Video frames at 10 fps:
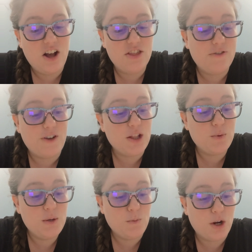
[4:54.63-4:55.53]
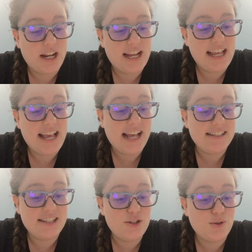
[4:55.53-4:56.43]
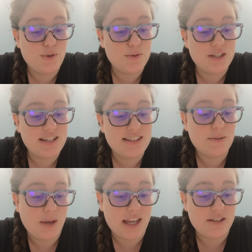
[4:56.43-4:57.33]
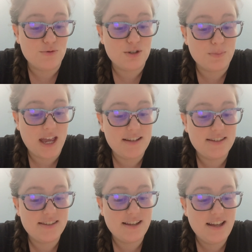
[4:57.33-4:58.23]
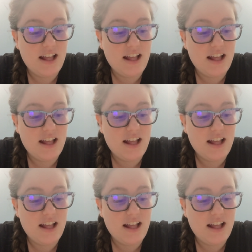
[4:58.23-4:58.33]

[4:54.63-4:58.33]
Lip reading: On the following morning he hastened to Rosings to pay his respects.